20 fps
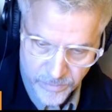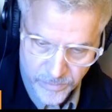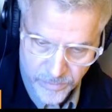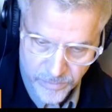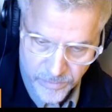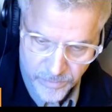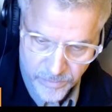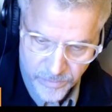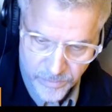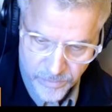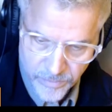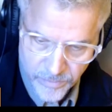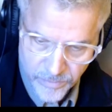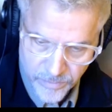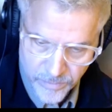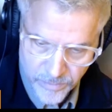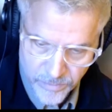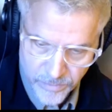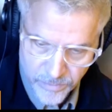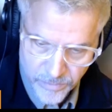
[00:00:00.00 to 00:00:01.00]

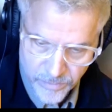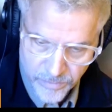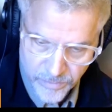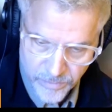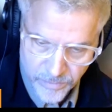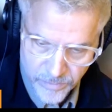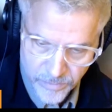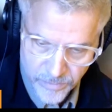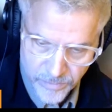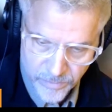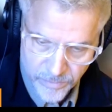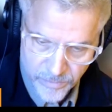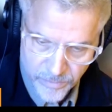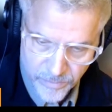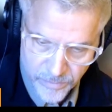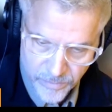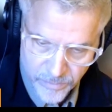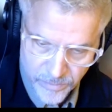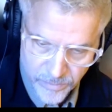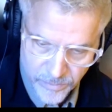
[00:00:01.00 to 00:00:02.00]

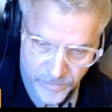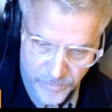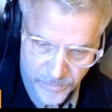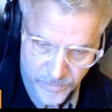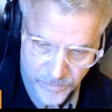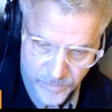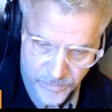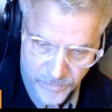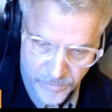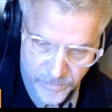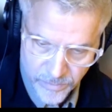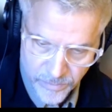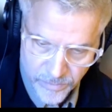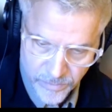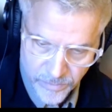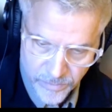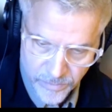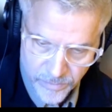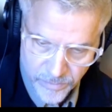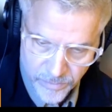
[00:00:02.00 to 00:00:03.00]

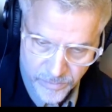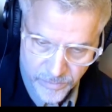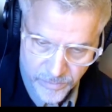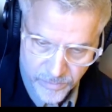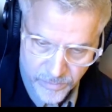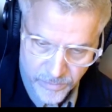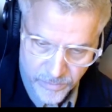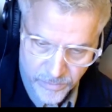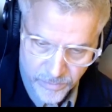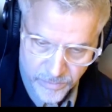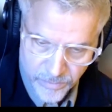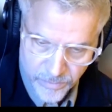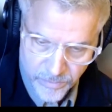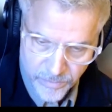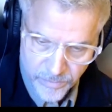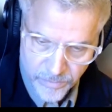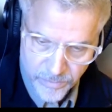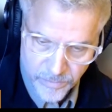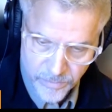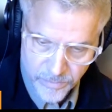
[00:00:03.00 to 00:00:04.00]

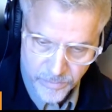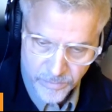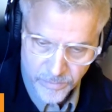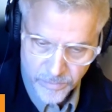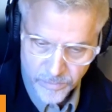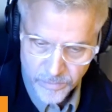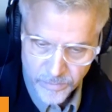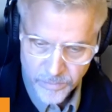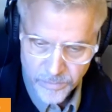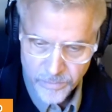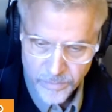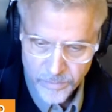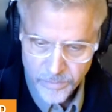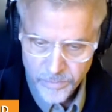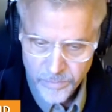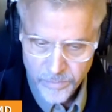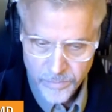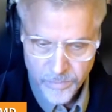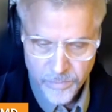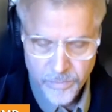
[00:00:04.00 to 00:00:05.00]

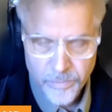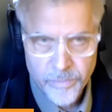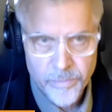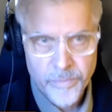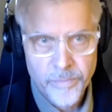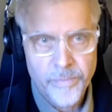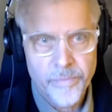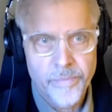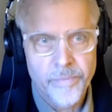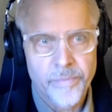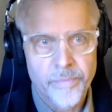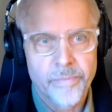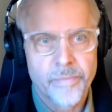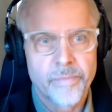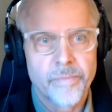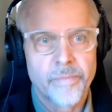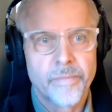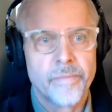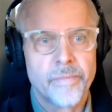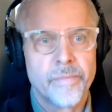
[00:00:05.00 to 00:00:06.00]

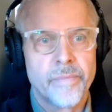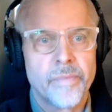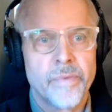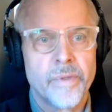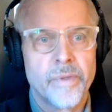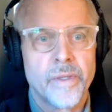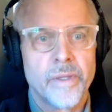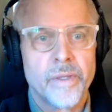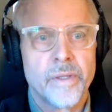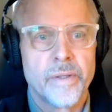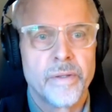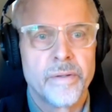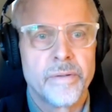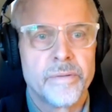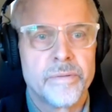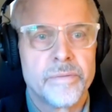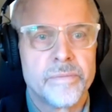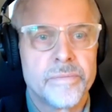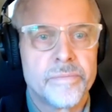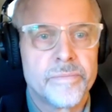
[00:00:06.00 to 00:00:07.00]

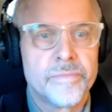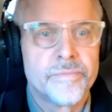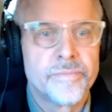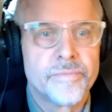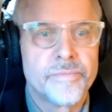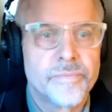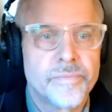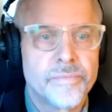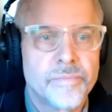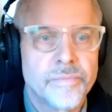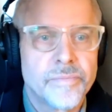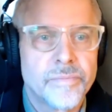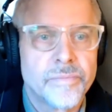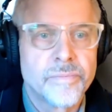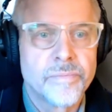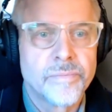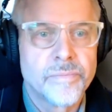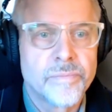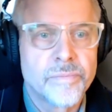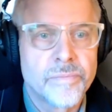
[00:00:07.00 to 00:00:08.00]
(not speaking)